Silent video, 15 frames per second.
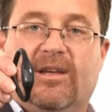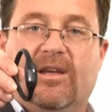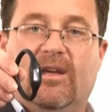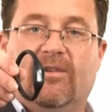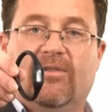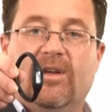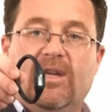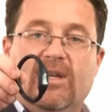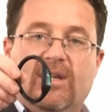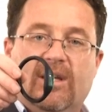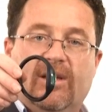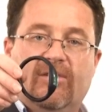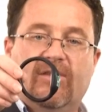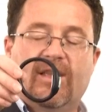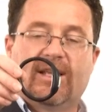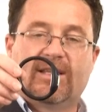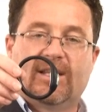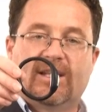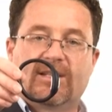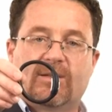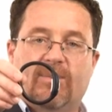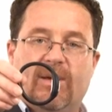to give. And it's not
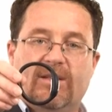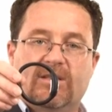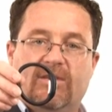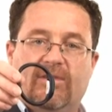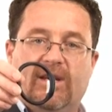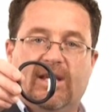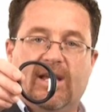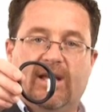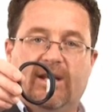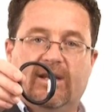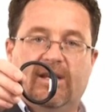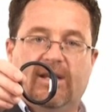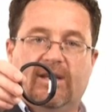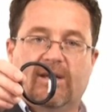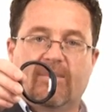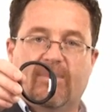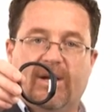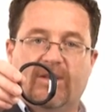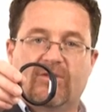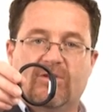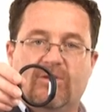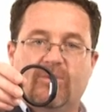that expensive. And again, it
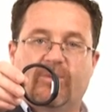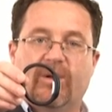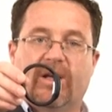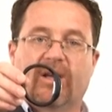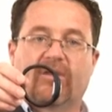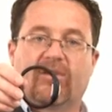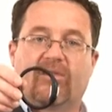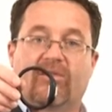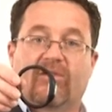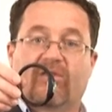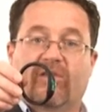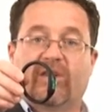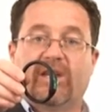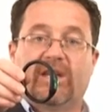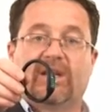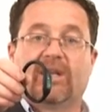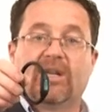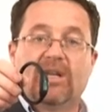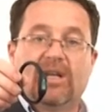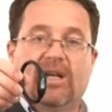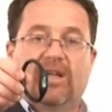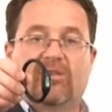combines two products. It's sleek,
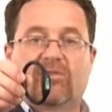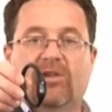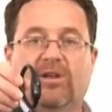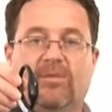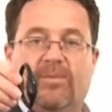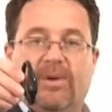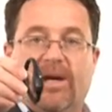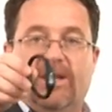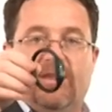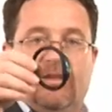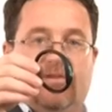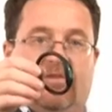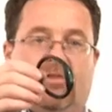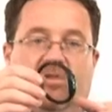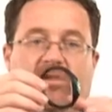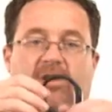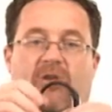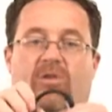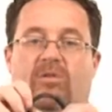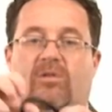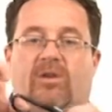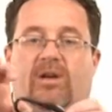and it's going to combine the
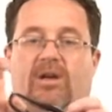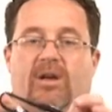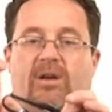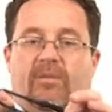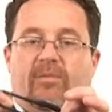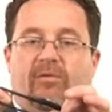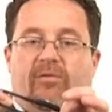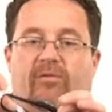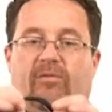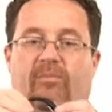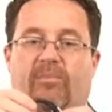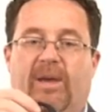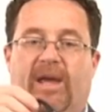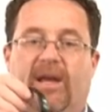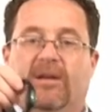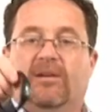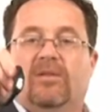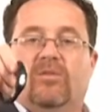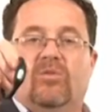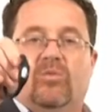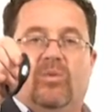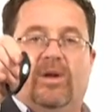silicone
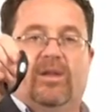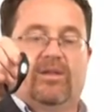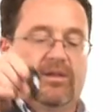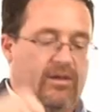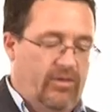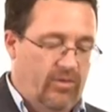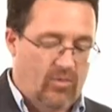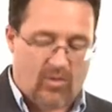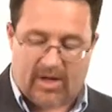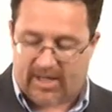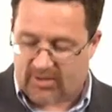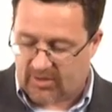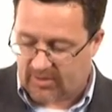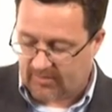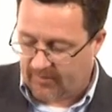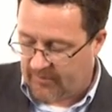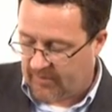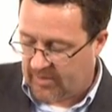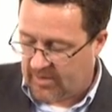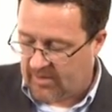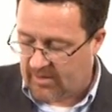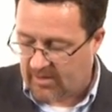band with the watch.
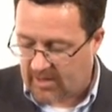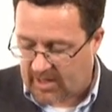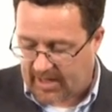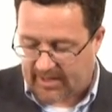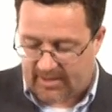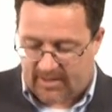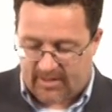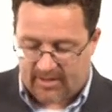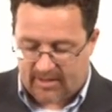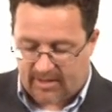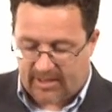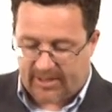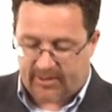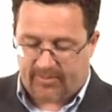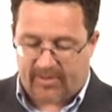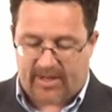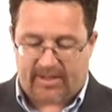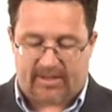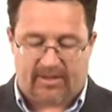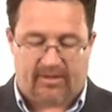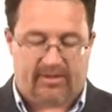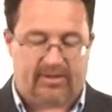All right, the last
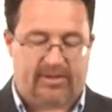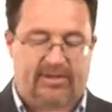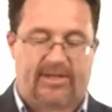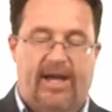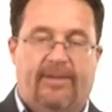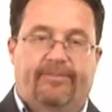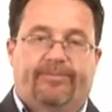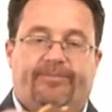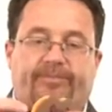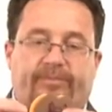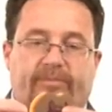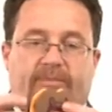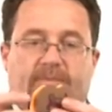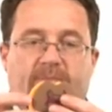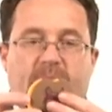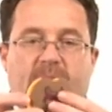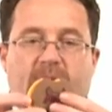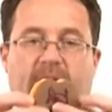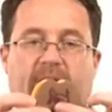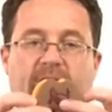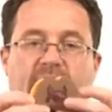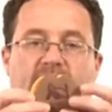product here. It's a set.
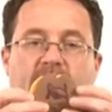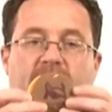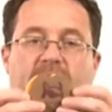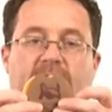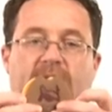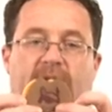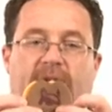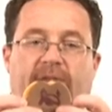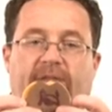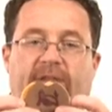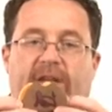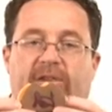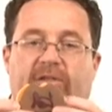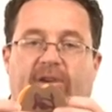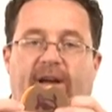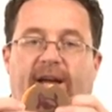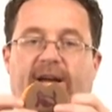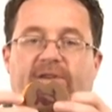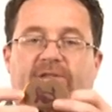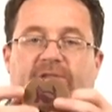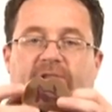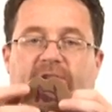I'm going to show you. These are
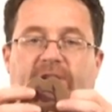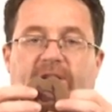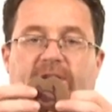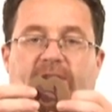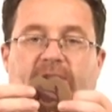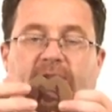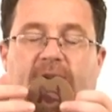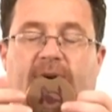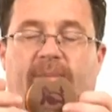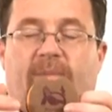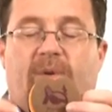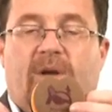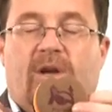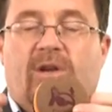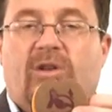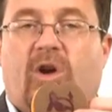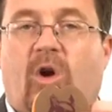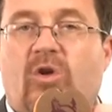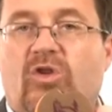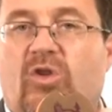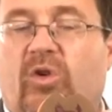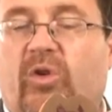actually
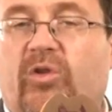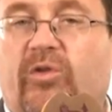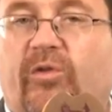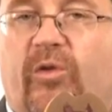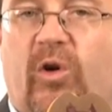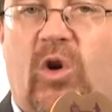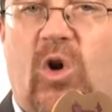coasters for